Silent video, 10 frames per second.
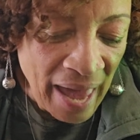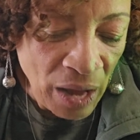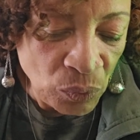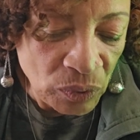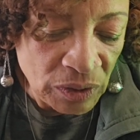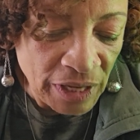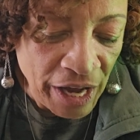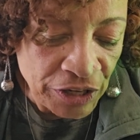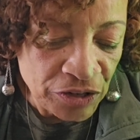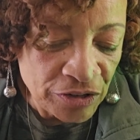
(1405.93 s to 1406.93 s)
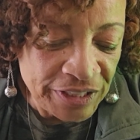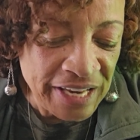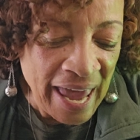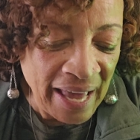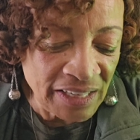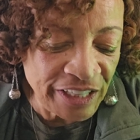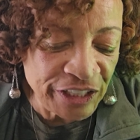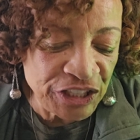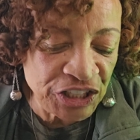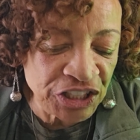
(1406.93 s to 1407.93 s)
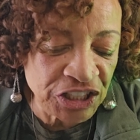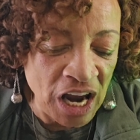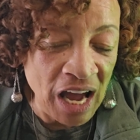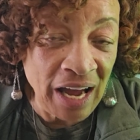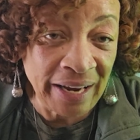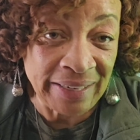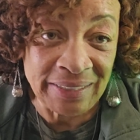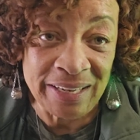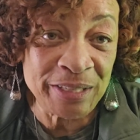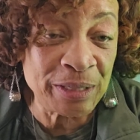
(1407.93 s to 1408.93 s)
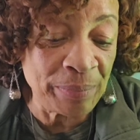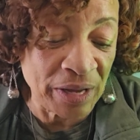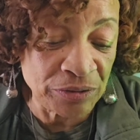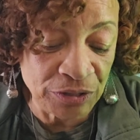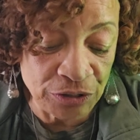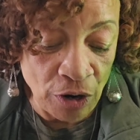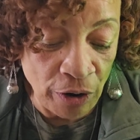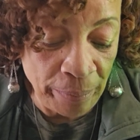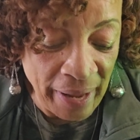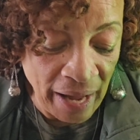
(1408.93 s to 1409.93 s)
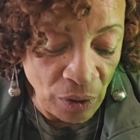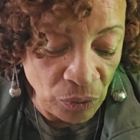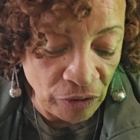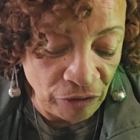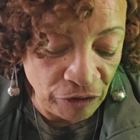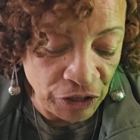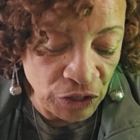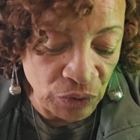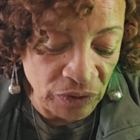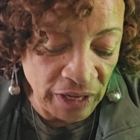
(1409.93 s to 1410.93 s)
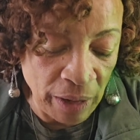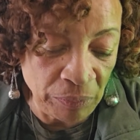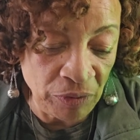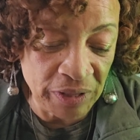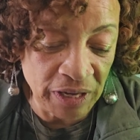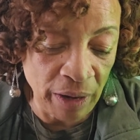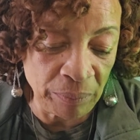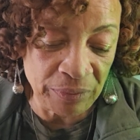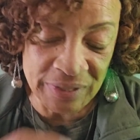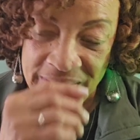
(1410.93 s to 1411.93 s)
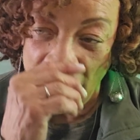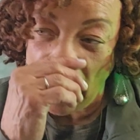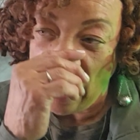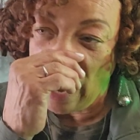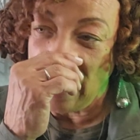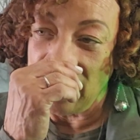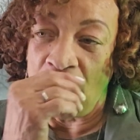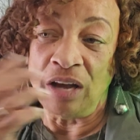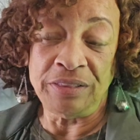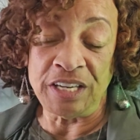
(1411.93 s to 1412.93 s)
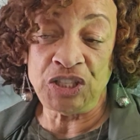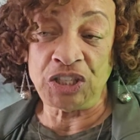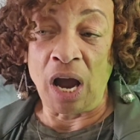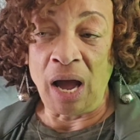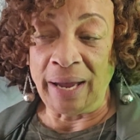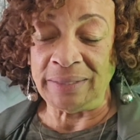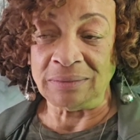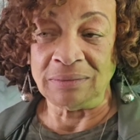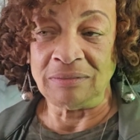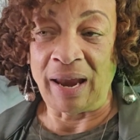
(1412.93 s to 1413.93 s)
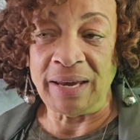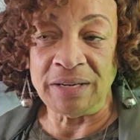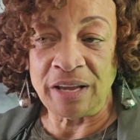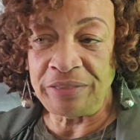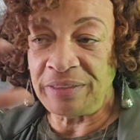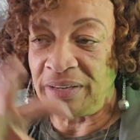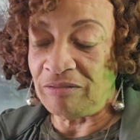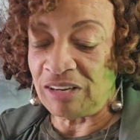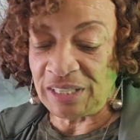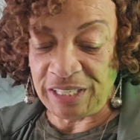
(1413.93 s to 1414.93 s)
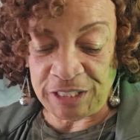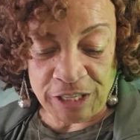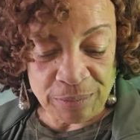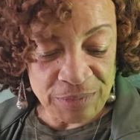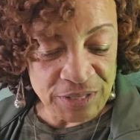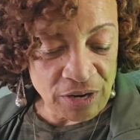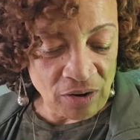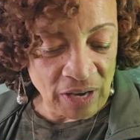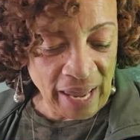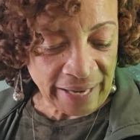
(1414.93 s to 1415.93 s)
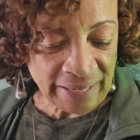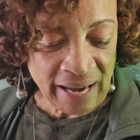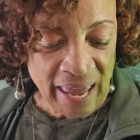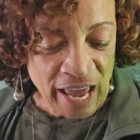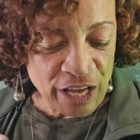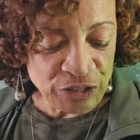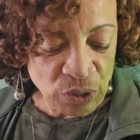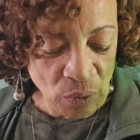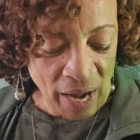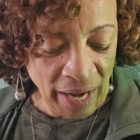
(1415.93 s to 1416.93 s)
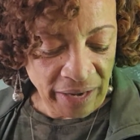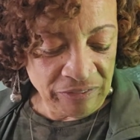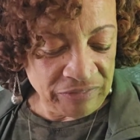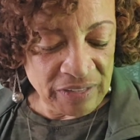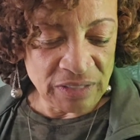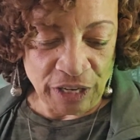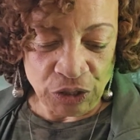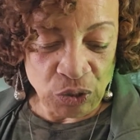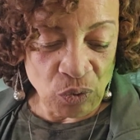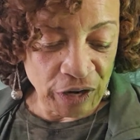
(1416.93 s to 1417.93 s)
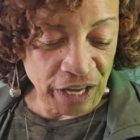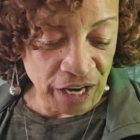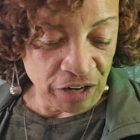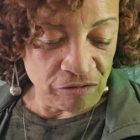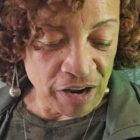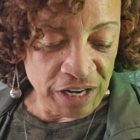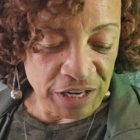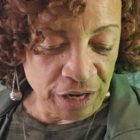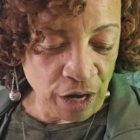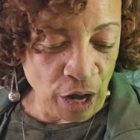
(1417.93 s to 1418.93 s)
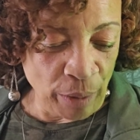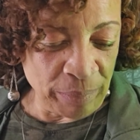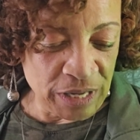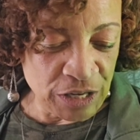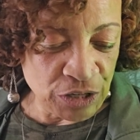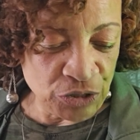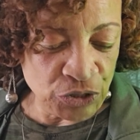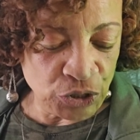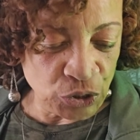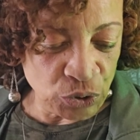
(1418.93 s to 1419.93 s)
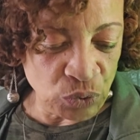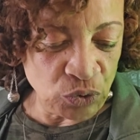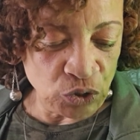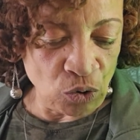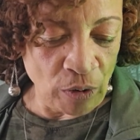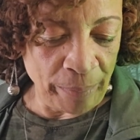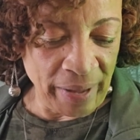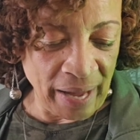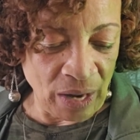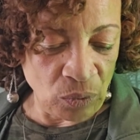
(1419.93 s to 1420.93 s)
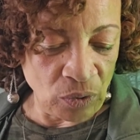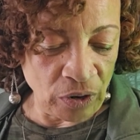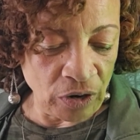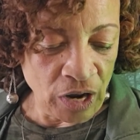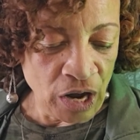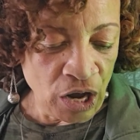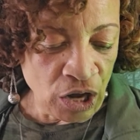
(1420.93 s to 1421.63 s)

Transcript: That will let your talent shine. It's about star power for you. The Emperor, the Empress, they shine, right? Nothing really dims their light. And so I feel like you are getting ready to come into your power.